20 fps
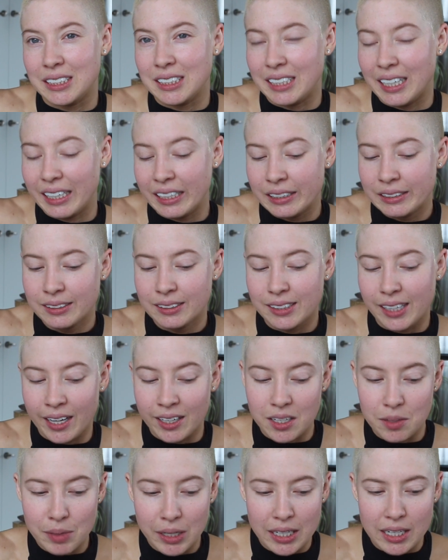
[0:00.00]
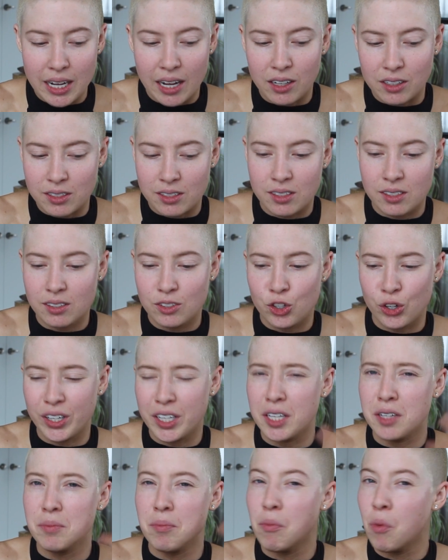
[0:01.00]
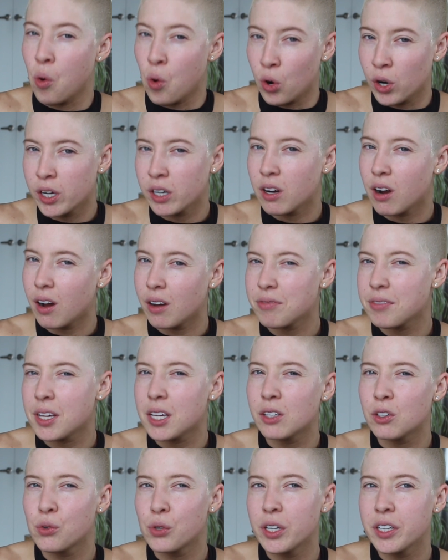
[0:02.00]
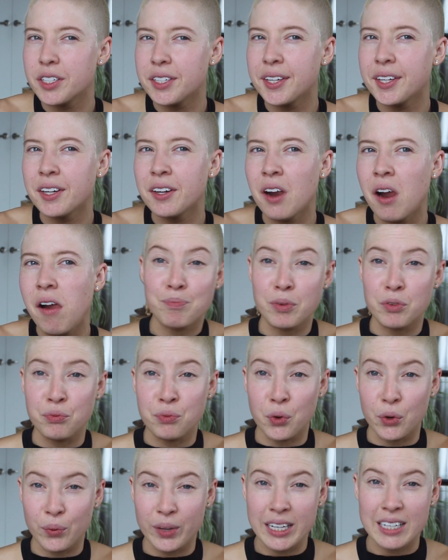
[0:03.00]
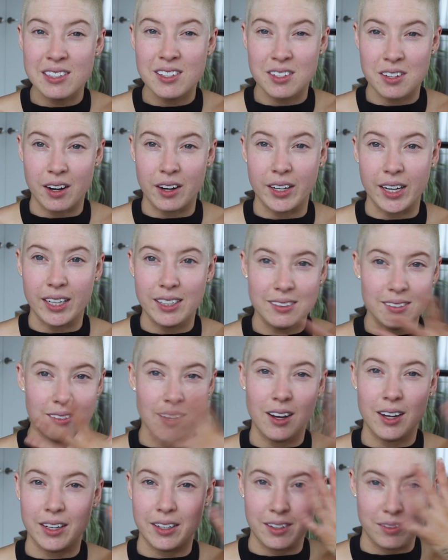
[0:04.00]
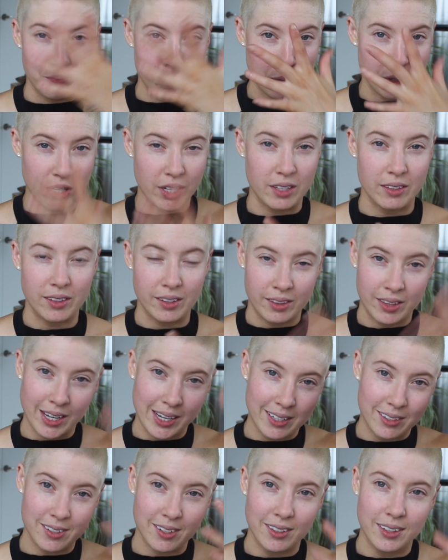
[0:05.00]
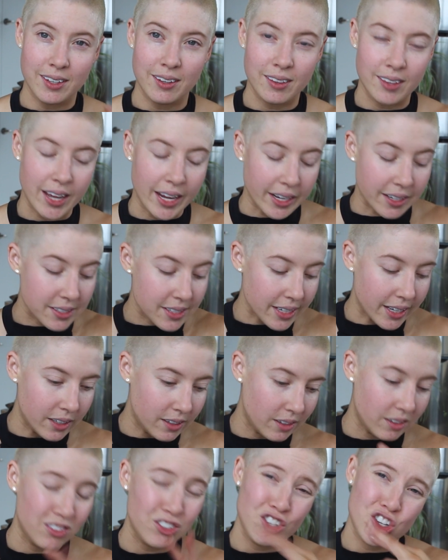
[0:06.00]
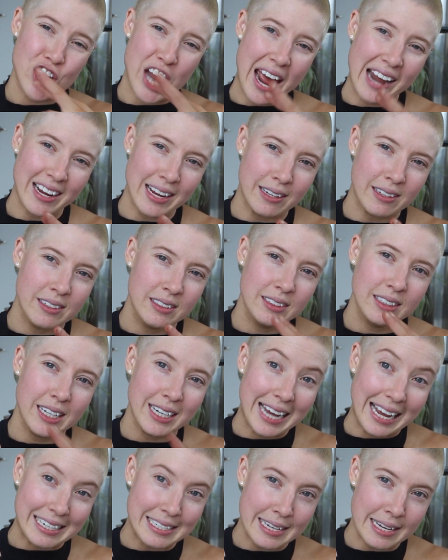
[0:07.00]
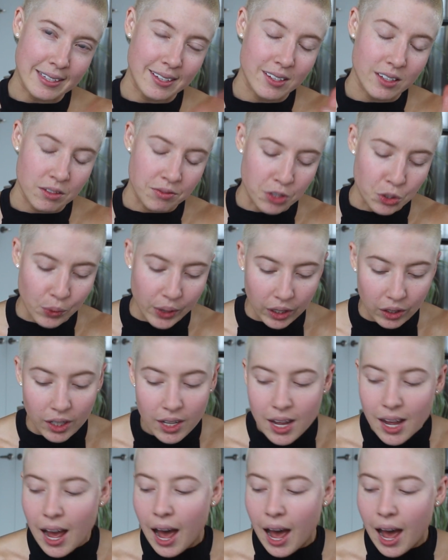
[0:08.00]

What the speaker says: today. Anybody else drinking more coffee in quarantine? Before we get started on putting the things on the things and chatting, connecting, if you will,